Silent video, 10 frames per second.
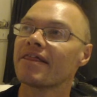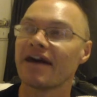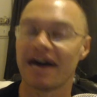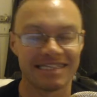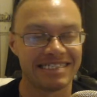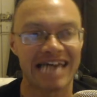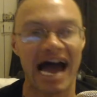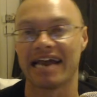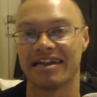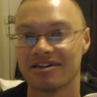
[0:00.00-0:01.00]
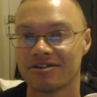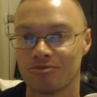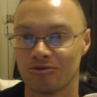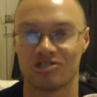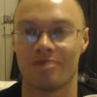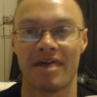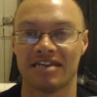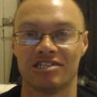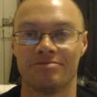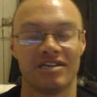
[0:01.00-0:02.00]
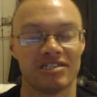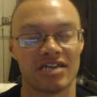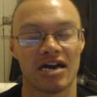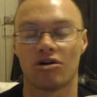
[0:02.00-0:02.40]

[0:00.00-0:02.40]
And Dan was to message me and say,